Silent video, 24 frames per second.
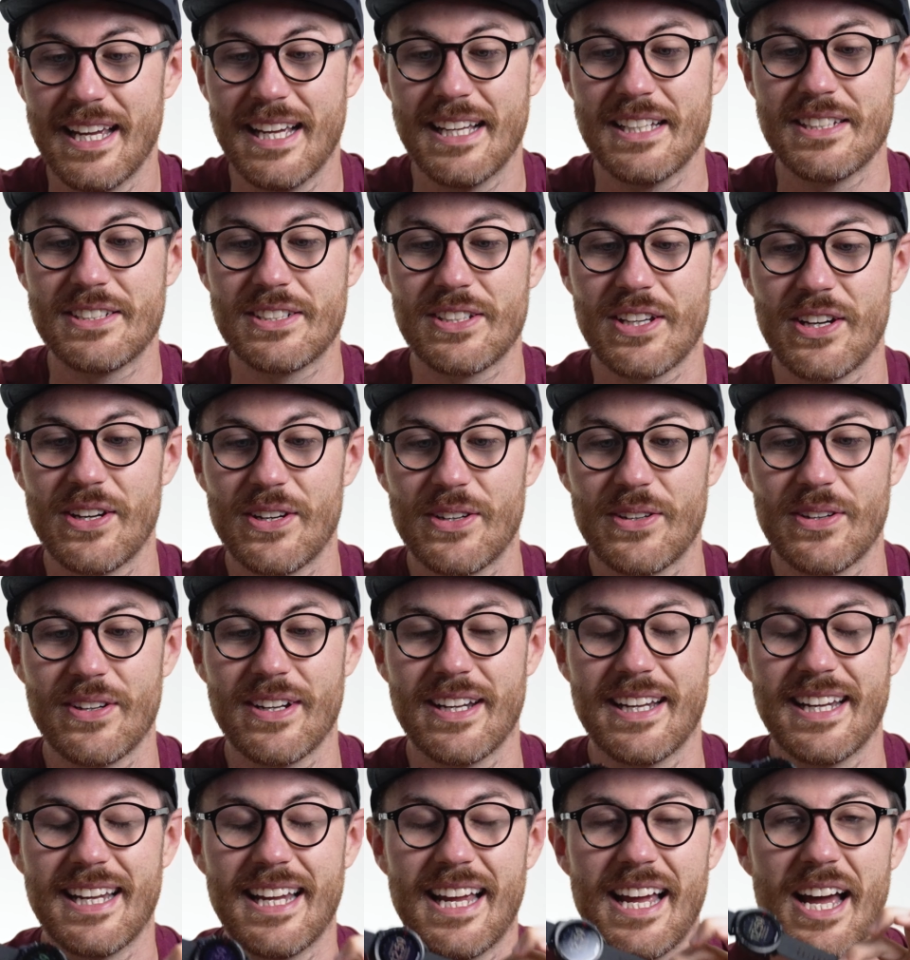So
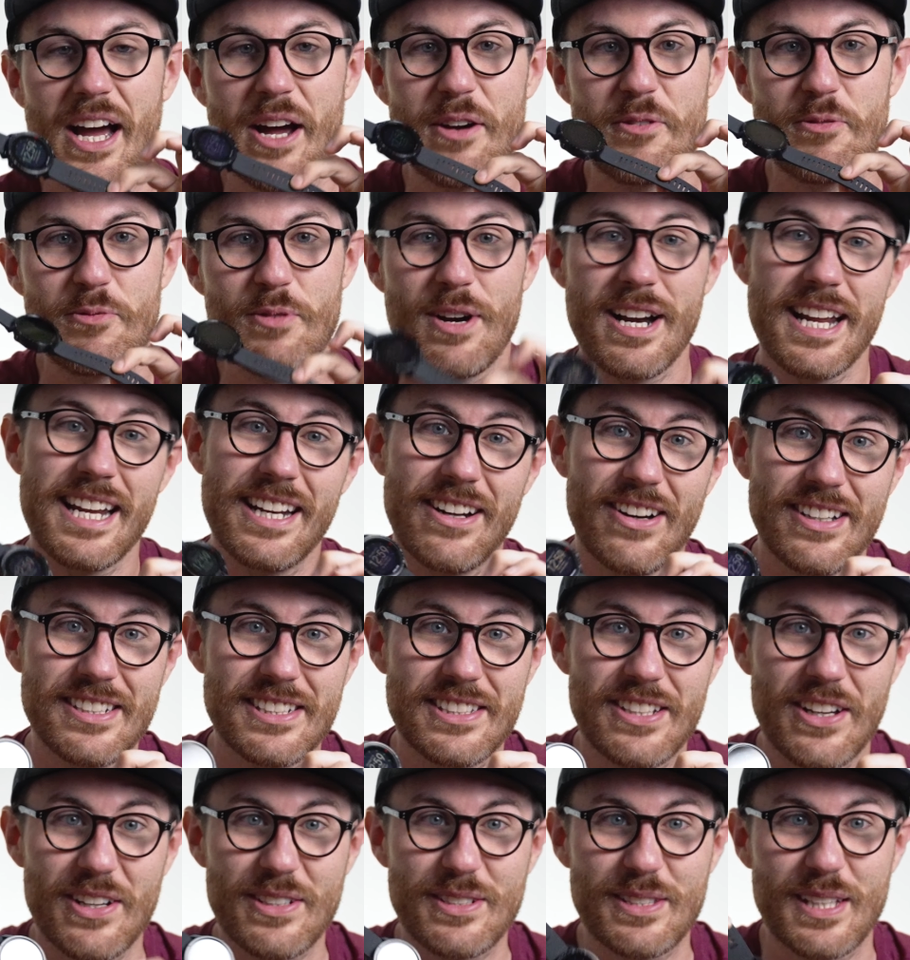a really nice
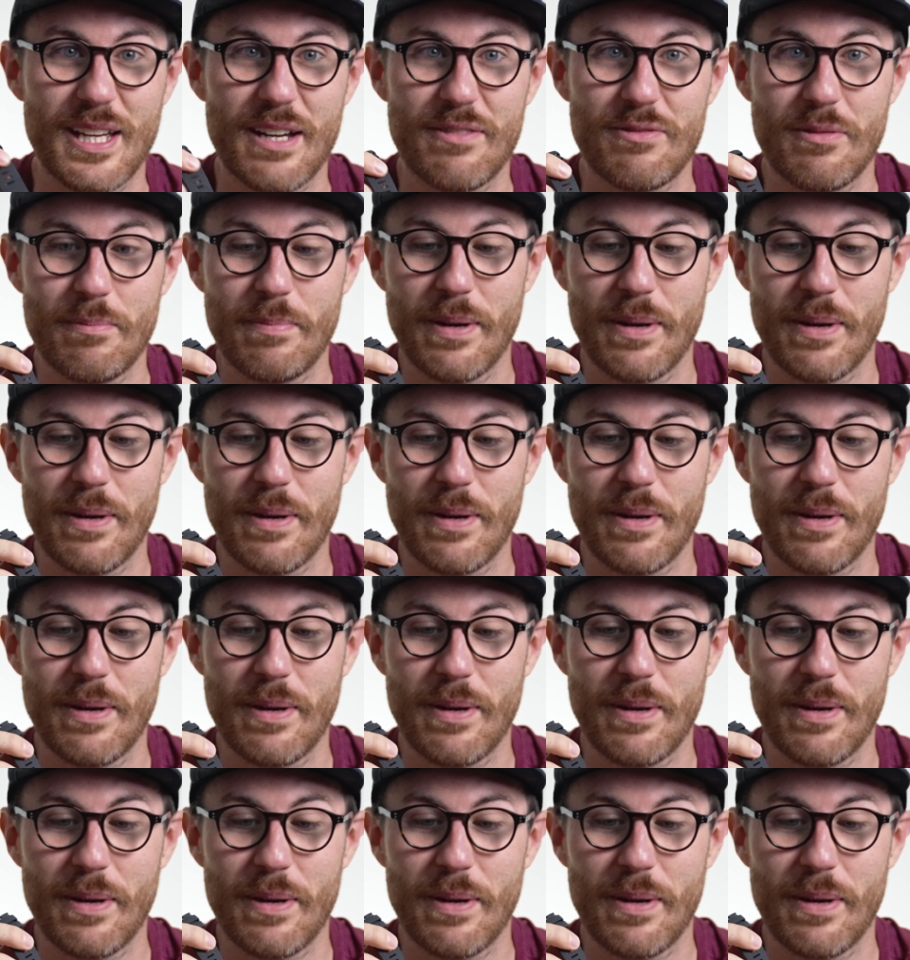touch there from